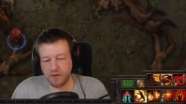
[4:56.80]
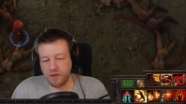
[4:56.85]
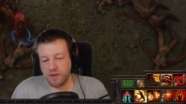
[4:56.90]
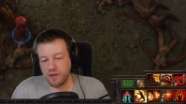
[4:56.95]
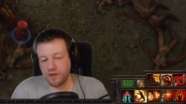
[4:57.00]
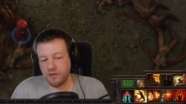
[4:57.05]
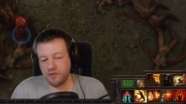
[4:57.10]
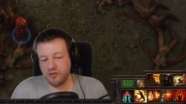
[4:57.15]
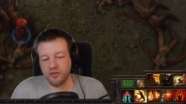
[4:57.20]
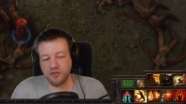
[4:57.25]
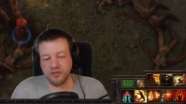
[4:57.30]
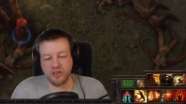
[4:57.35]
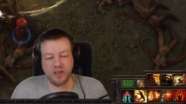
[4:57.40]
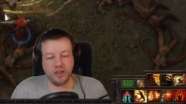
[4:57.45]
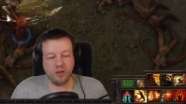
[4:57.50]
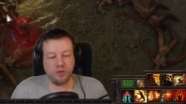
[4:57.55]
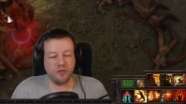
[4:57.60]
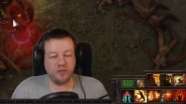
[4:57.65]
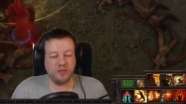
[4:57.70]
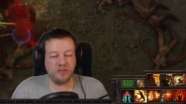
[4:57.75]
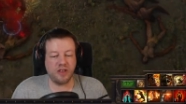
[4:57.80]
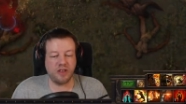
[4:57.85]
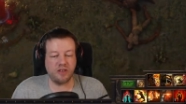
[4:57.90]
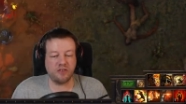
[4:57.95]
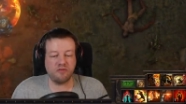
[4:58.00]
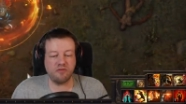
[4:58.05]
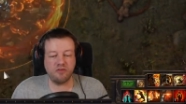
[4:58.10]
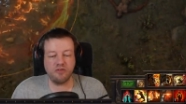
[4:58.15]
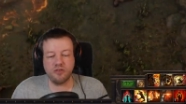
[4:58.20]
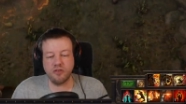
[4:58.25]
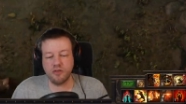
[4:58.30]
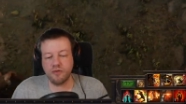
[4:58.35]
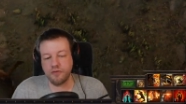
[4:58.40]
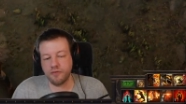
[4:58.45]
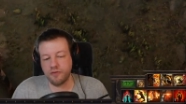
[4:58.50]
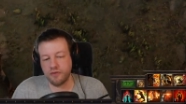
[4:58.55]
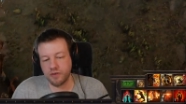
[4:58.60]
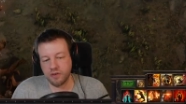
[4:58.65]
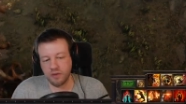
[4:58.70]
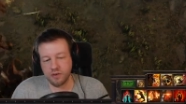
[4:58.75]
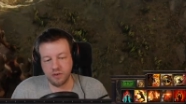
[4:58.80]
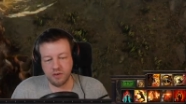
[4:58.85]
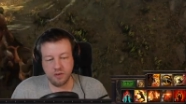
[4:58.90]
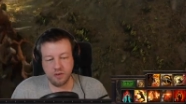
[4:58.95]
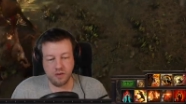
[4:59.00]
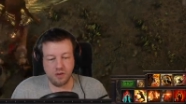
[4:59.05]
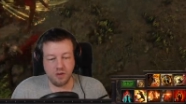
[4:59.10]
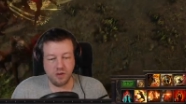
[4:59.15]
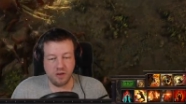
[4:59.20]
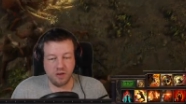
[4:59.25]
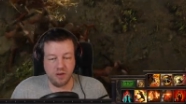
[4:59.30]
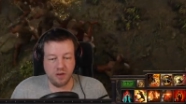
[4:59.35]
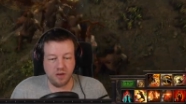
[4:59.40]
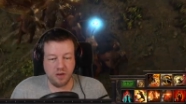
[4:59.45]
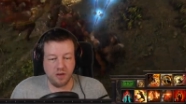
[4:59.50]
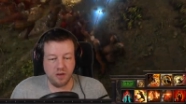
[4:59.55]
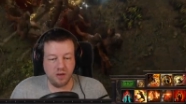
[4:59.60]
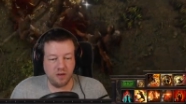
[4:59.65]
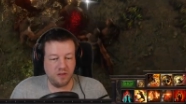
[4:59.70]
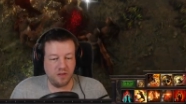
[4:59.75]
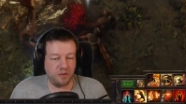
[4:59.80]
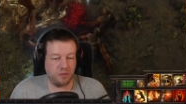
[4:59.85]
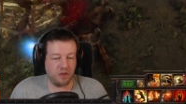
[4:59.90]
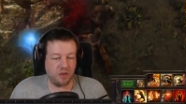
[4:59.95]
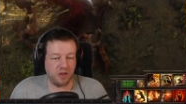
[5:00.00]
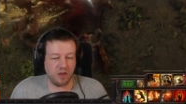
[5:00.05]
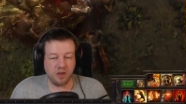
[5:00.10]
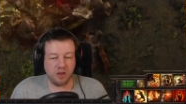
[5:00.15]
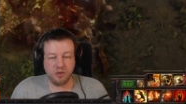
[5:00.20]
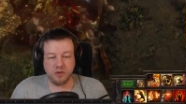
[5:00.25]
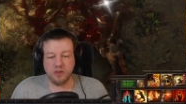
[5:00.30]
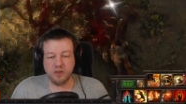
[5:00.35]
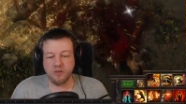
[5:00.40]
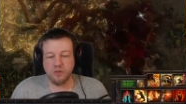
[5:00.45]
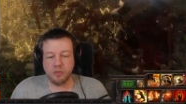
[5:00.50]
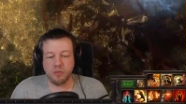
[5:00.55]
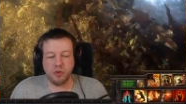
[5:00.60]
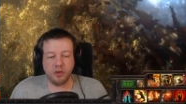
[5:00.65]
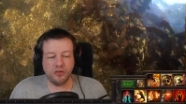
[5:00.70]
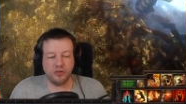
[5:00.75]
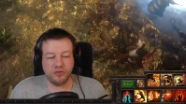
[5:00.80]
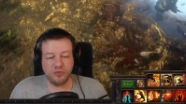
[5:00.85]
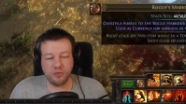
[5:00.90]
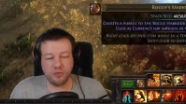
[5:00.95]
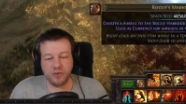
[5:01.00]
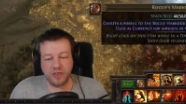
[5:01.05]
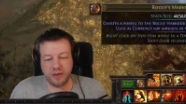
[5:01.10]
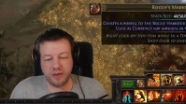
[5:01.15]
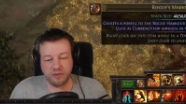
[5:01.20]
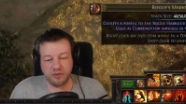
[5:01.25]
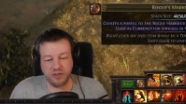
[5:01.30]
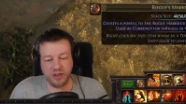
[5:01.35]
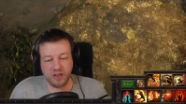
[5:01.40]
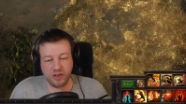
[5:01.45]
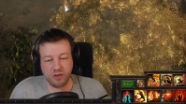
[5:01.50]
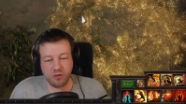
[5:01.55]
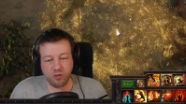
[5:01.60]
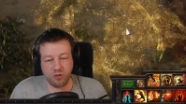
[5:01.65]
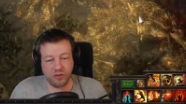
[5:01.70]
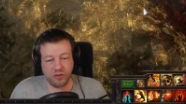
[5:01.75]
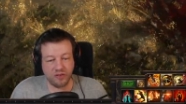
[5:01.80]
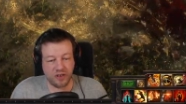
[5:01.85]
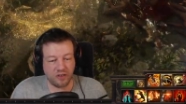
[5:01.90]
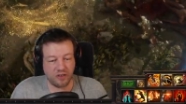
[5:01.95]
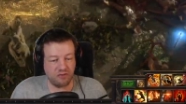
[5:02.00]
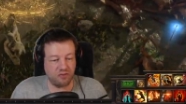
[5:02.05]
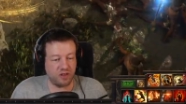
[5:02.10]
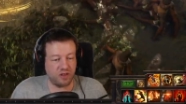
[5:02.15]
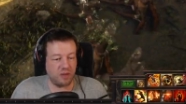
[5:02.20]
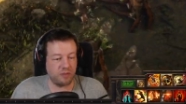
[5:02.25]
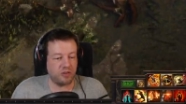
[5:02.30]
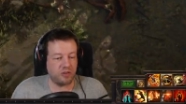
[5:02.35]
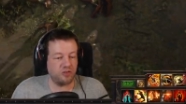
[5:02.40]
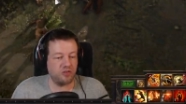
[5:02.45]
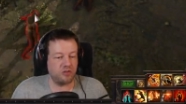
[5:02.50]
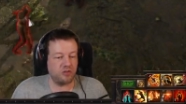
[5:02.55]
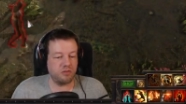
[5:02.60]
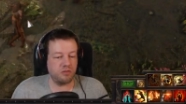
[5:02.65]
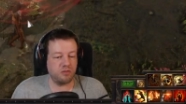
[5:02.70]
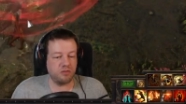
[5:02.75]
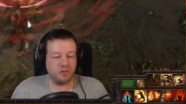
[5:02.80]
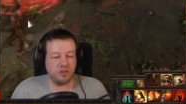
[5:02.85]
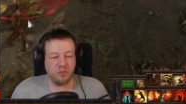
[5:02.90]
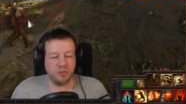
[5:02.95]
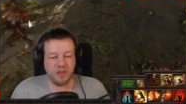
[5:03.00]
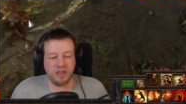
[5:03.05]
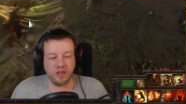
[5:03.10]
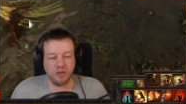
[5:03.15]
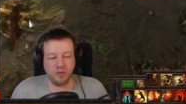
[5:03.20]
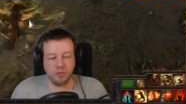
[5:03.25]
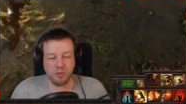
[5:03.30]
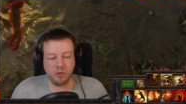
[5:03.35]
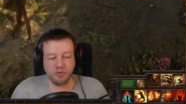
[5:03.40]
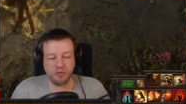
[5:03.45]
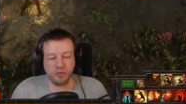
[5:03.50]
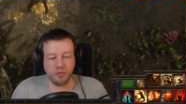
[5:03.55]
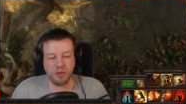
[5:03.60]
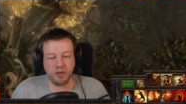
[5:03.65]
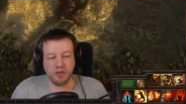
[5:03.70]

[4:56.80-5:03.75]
Let's just kill all this extra stuff. And we can go and kill the boss without taking all this extra damage. Did we kill the boss for bleed